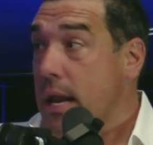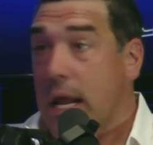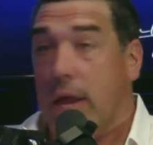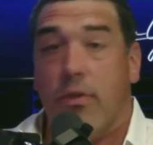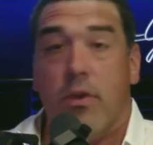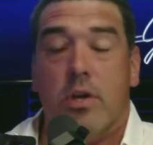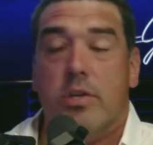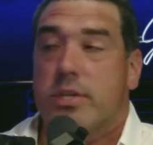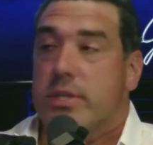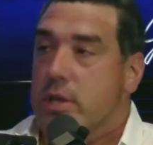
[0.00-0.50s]
and
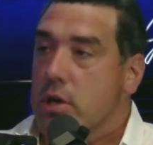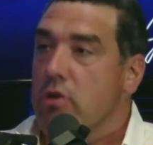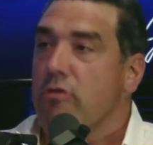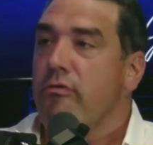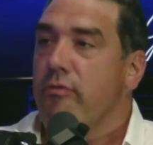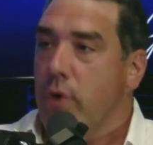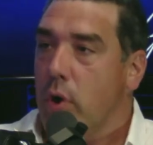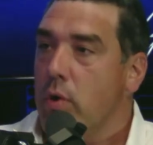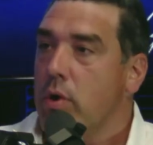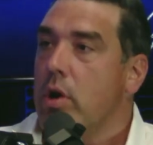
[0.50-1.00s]
they're still
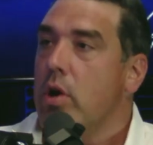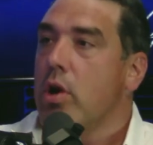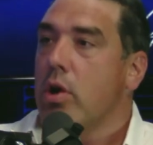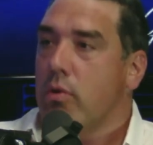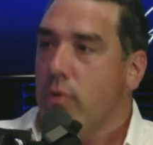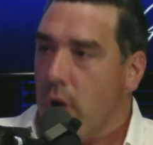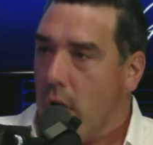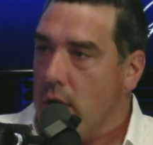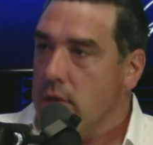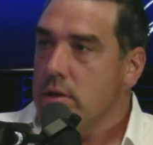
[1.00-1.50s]
voted
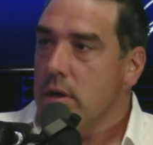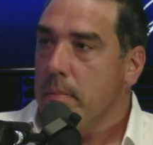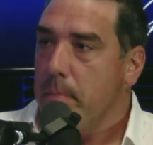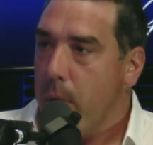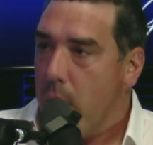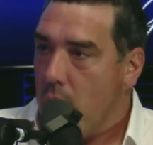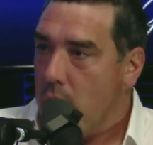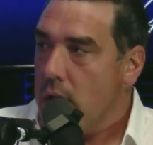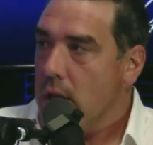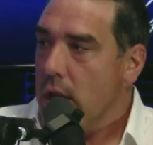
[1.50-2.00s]
across on
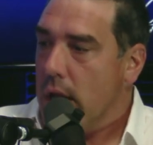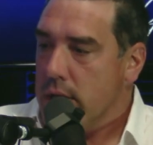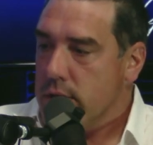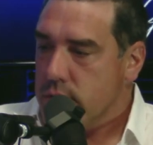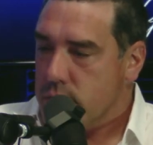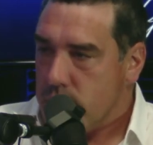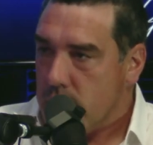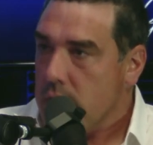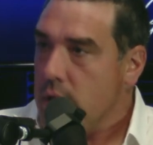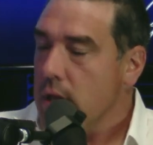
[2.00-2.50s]
party lines
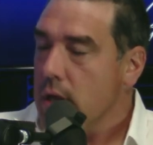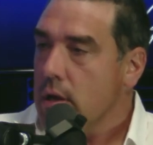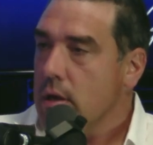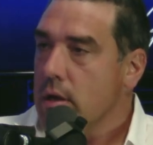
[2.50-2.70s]
strictly.